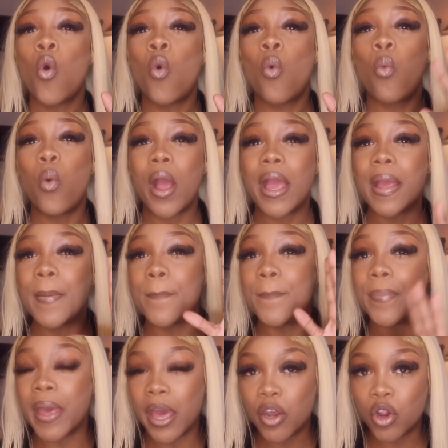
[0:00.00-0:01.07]
way
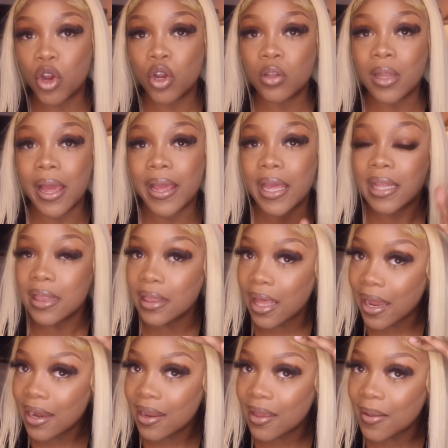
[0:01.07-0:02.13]
better. Like it
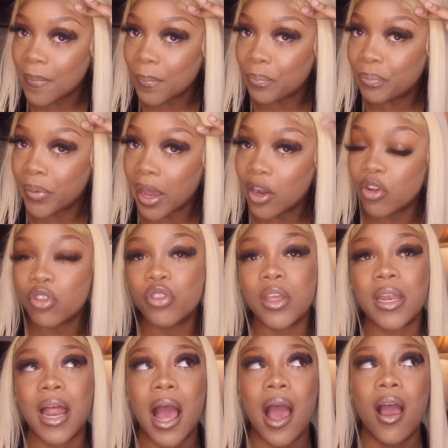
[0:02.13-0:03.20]
laid it better
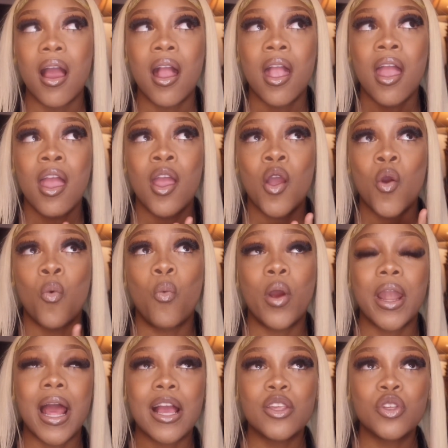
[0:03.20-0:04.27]
than
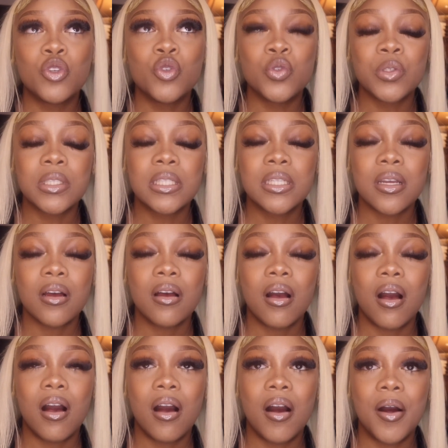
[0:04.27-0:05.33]
when I used
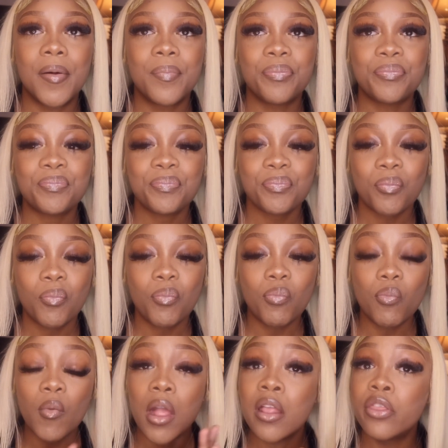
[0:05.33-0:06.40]

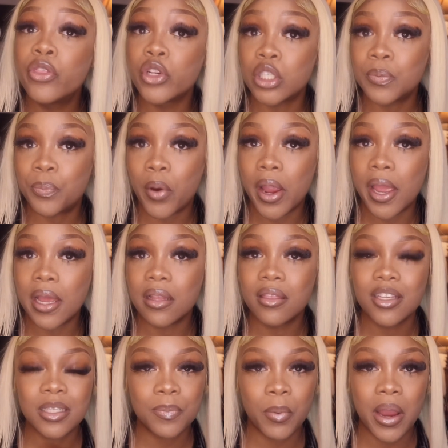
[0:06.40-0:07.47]
the spray.
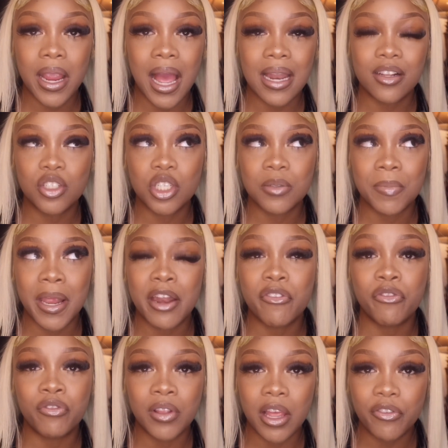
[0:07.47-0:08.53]
The spray kind of just made it
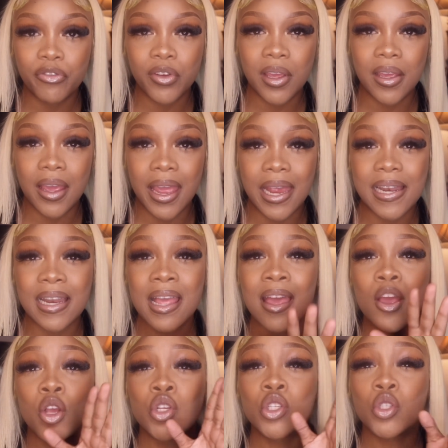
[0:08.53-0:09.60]
fluffy and
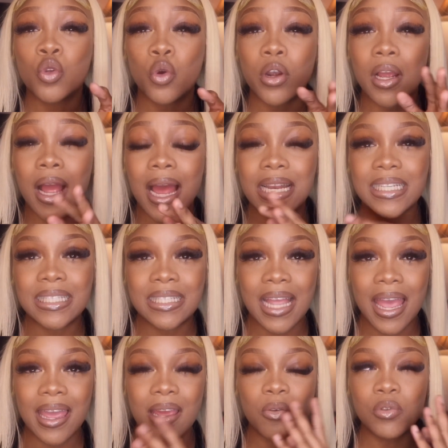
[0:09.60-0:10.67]
sort of kind of
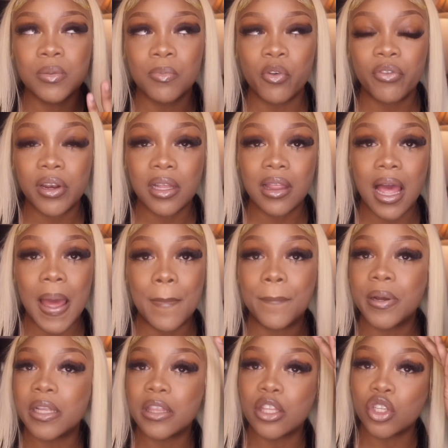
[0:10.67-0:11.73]
stay. It was moving a lot,
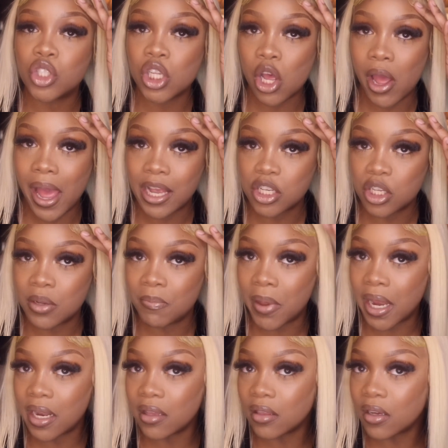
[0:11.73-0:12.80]
but the gel actually
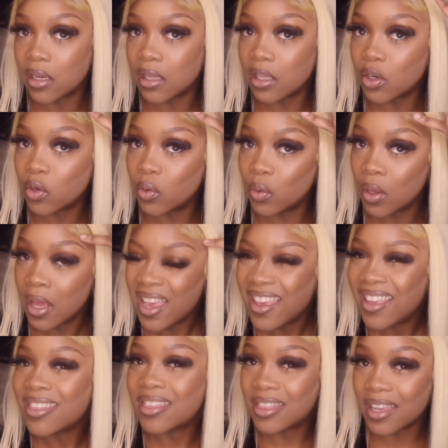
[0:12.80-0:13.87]
made it look a little
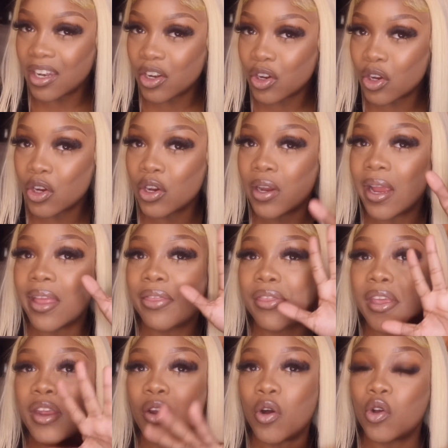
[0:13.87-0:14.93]
thinner, and
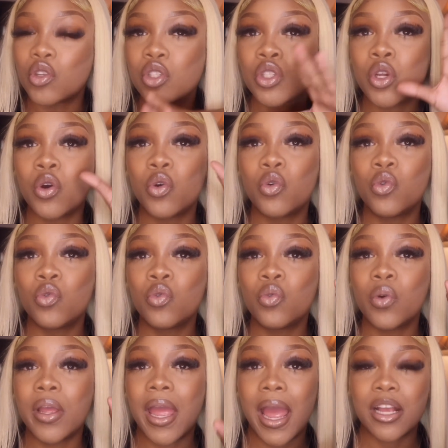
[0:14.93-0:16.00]
then
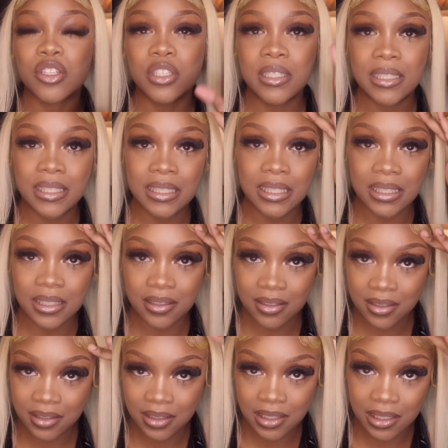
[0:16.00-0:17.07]
also it actually
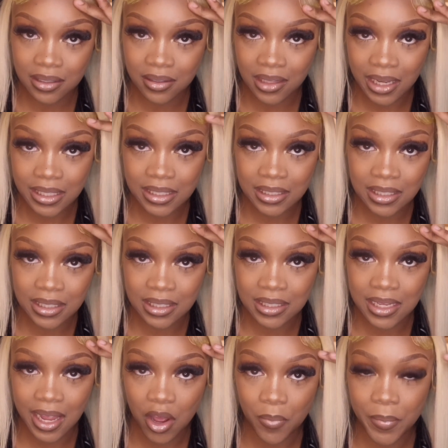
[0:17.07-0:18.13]
sits
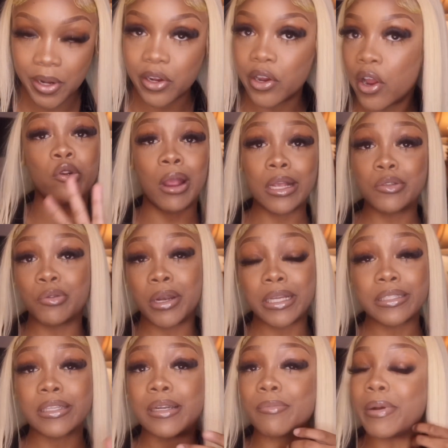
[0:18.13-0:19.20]
down better. Scratch what I
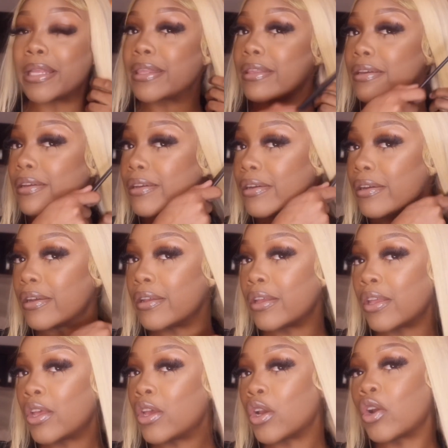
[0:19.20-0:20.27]
said about the
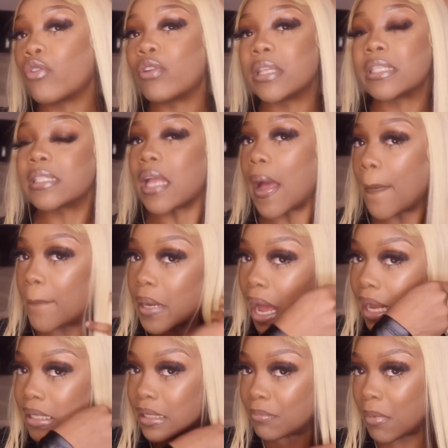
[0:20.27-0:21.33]
Gorilla Snot, but
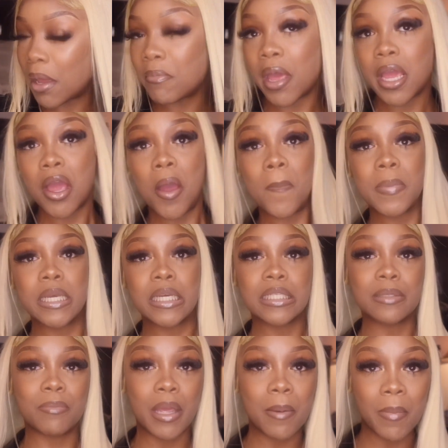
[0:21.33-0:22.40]
I did my makeup because
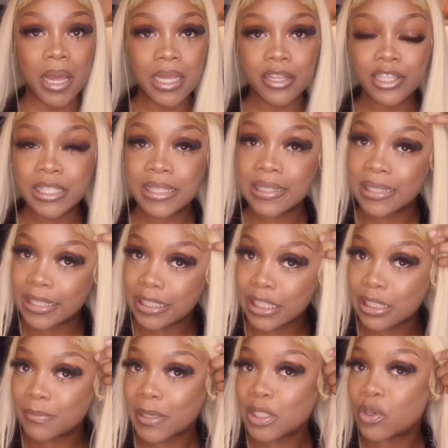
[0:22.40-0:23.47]
me and my sis
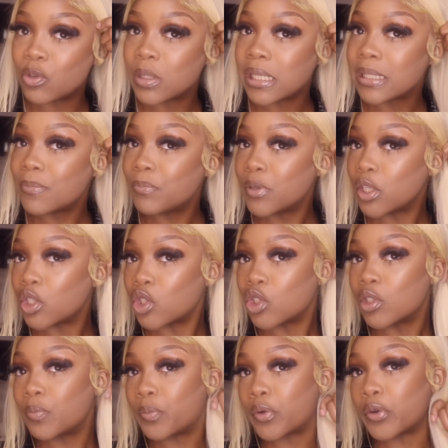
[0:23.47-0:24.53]
is about to go take some pictures